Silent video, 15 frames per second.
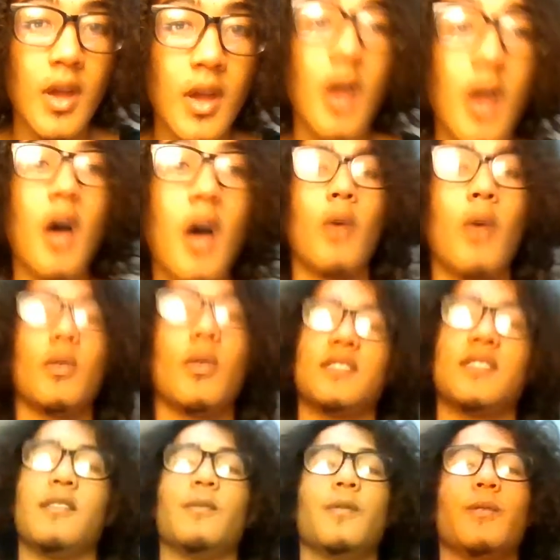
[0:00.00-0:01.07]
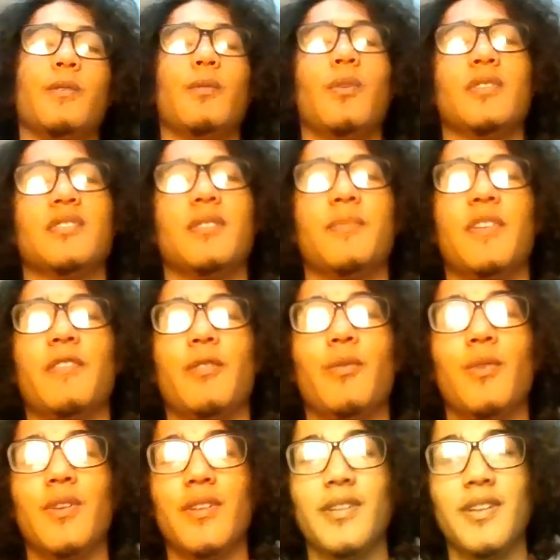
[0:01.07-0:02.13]
What's up,
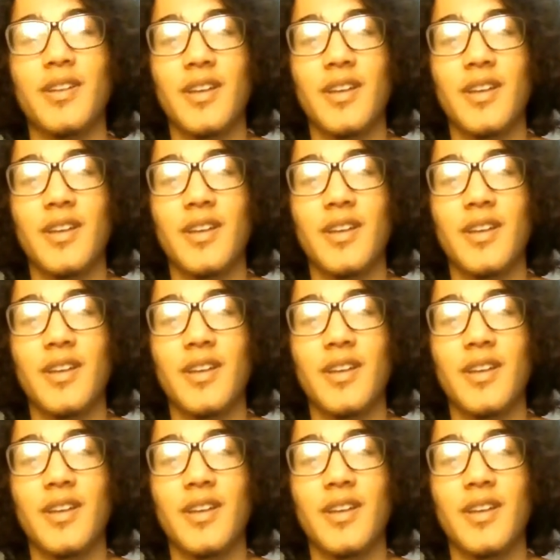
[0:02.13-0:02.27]
everyone?